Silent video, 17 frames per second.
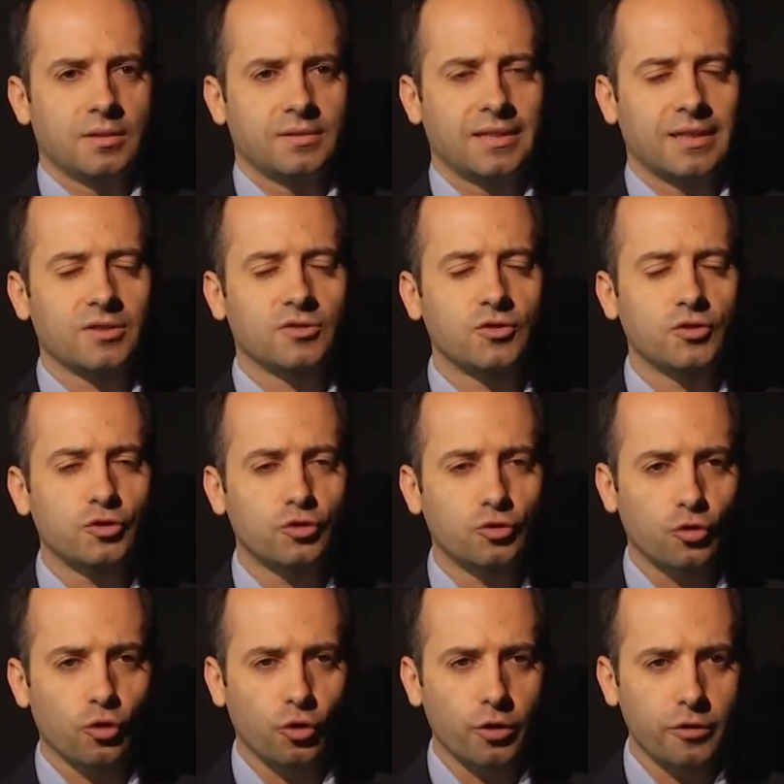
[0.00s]
Tell us the
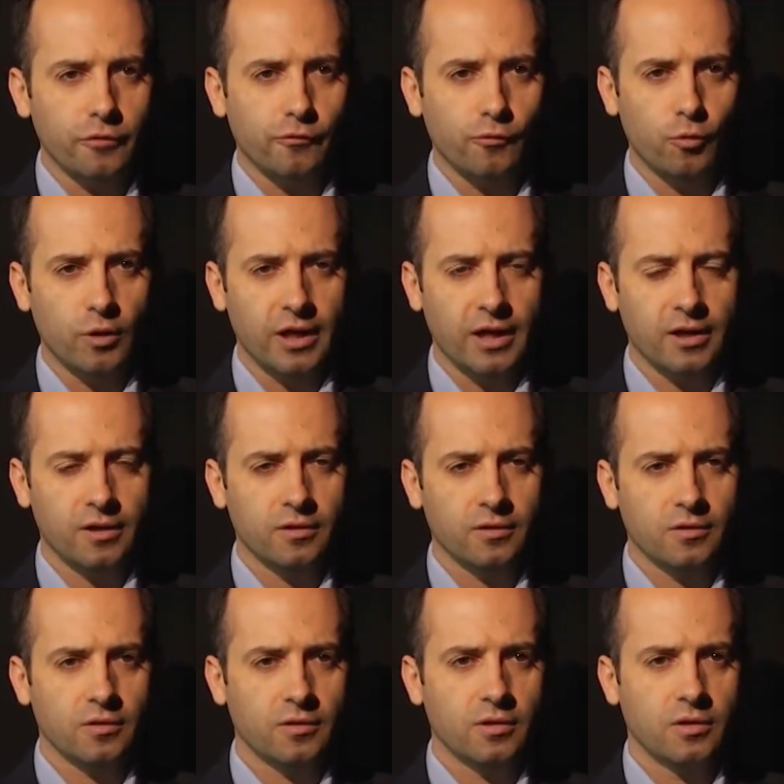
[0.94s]
story of where
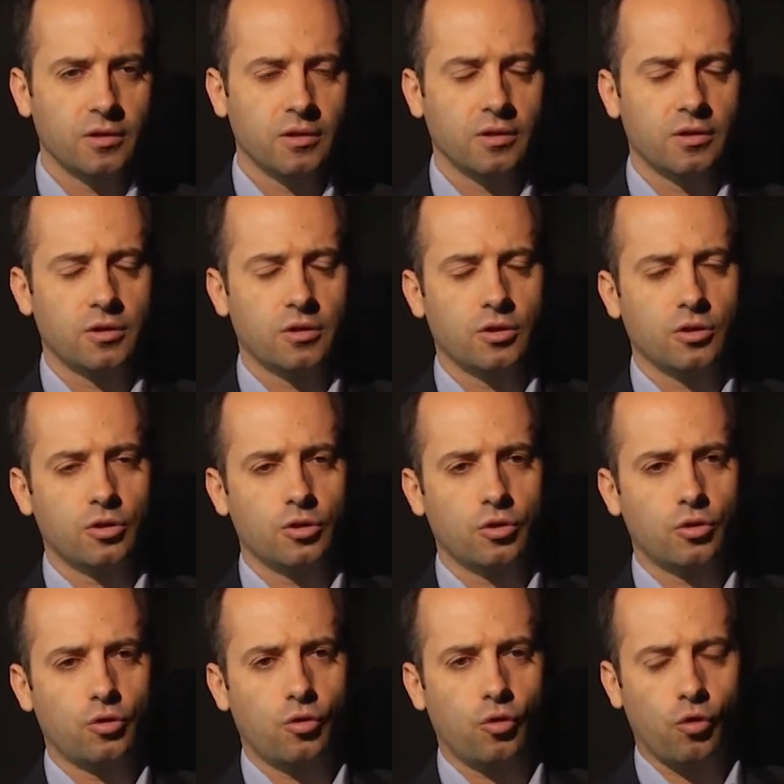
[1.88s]

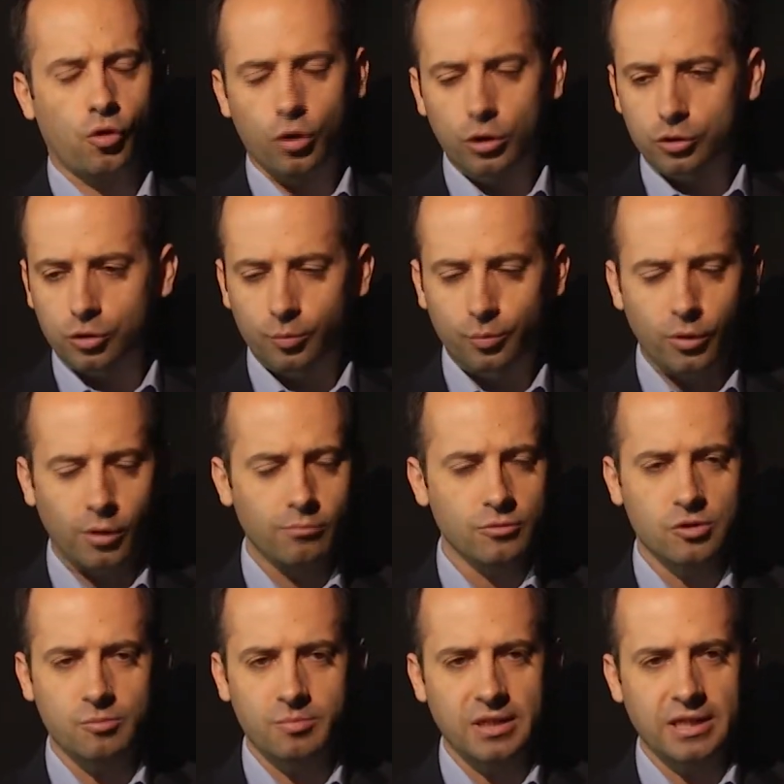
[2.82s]
all your
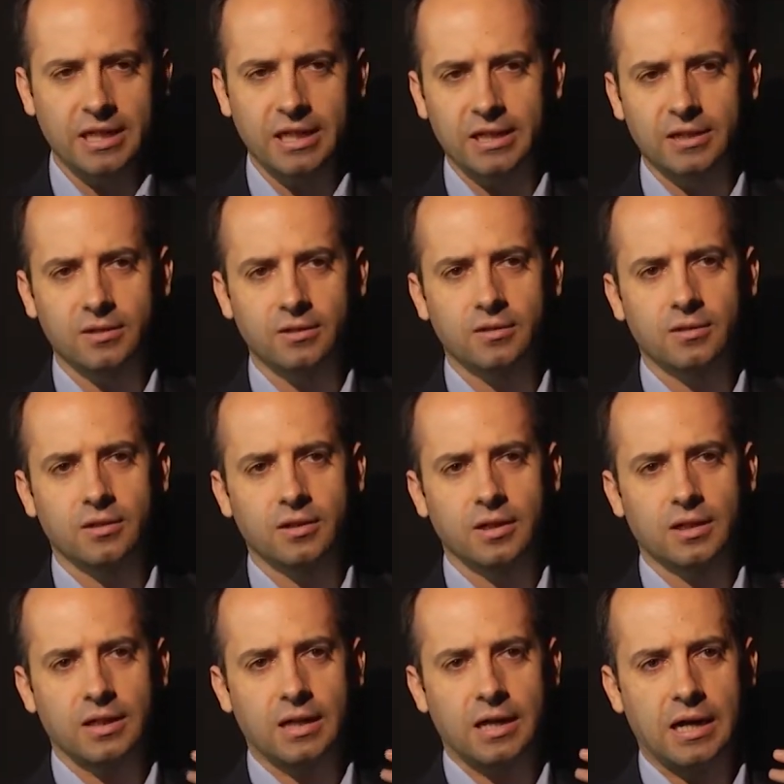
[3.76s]
problems began,
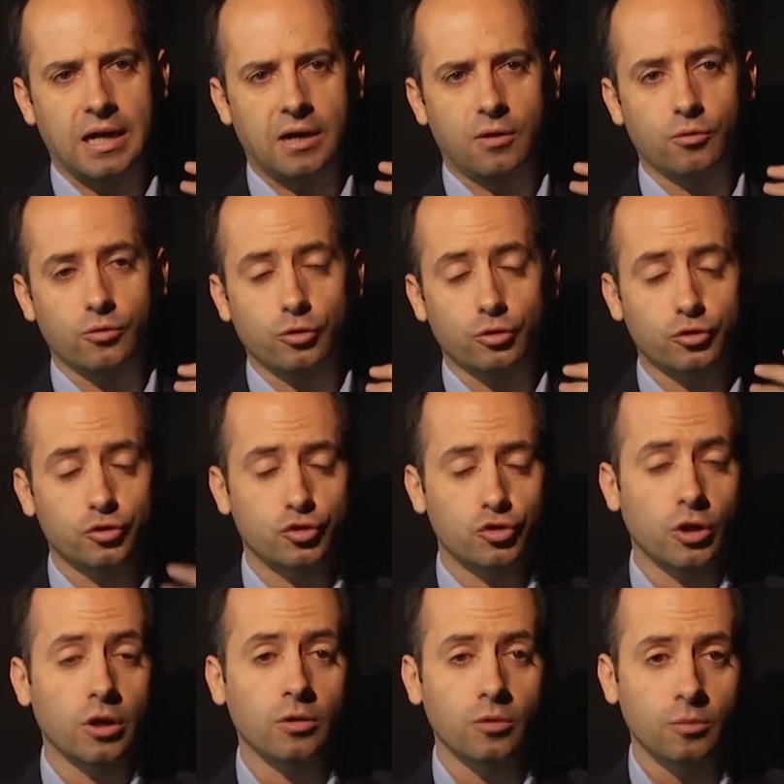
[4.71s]
how your
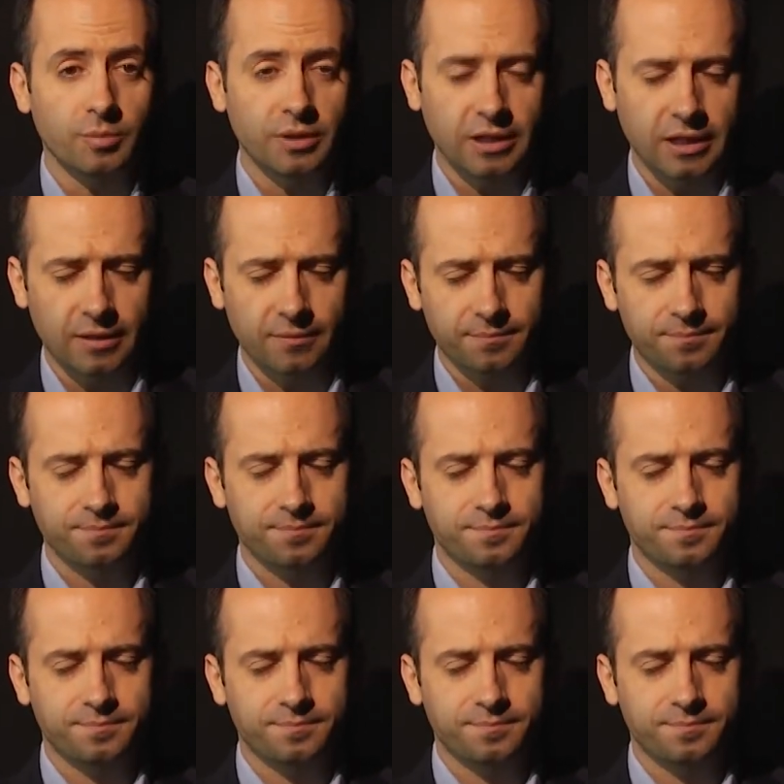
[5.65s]
struggle began.